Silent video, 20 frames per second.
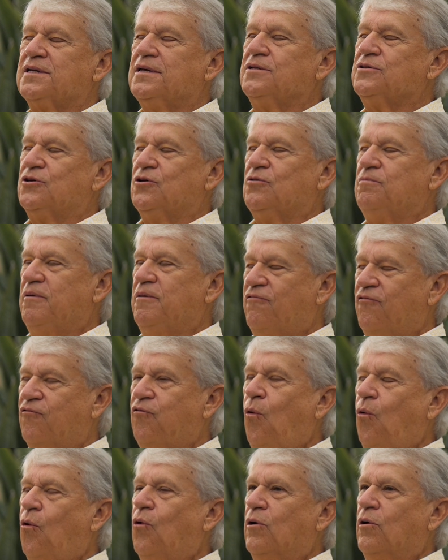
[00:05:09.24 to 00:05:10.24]
into
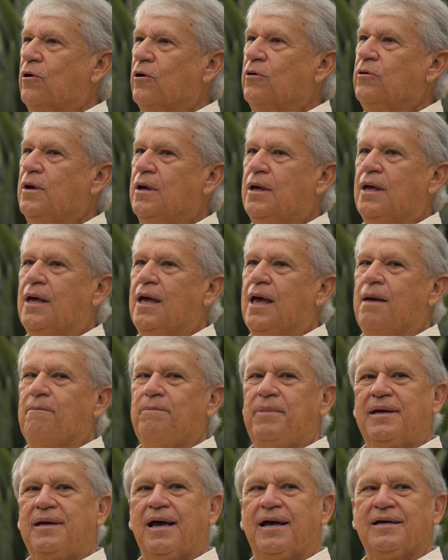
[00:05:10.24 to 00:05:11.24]
before
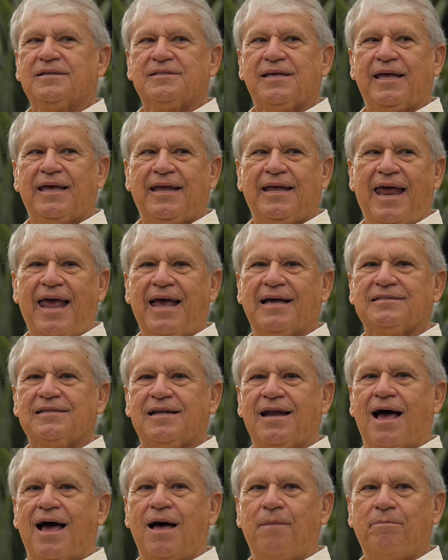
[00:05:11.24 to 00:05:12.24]
because it has
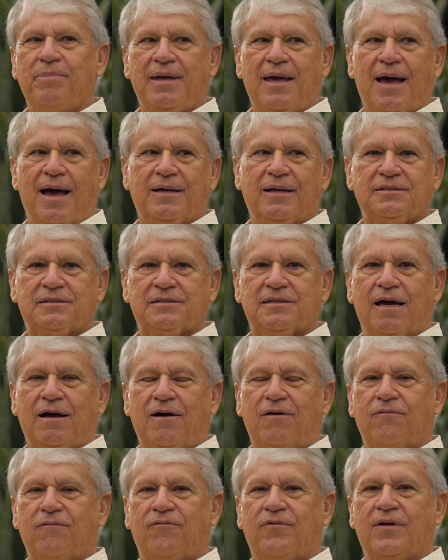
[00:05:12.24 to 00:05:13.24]
an ambiance
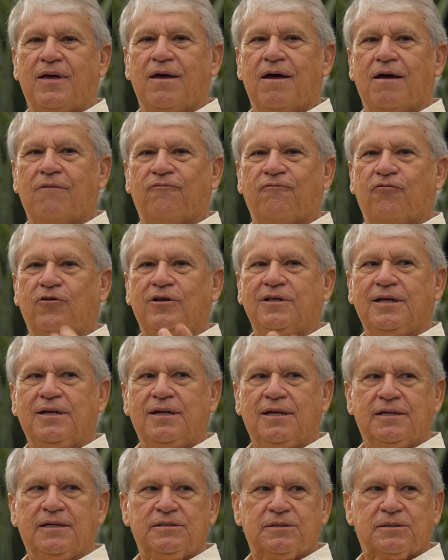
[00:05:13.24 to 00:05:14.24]
of
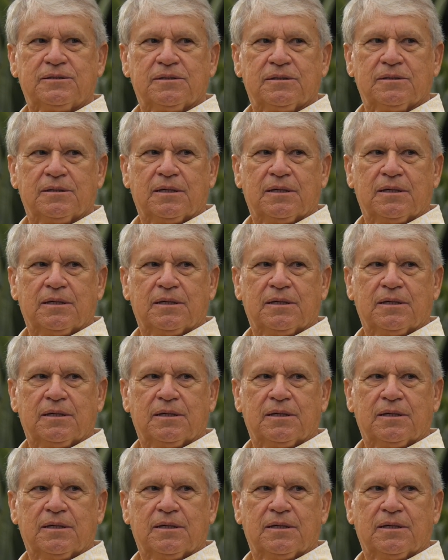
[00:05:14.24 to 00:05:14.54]
friendliness,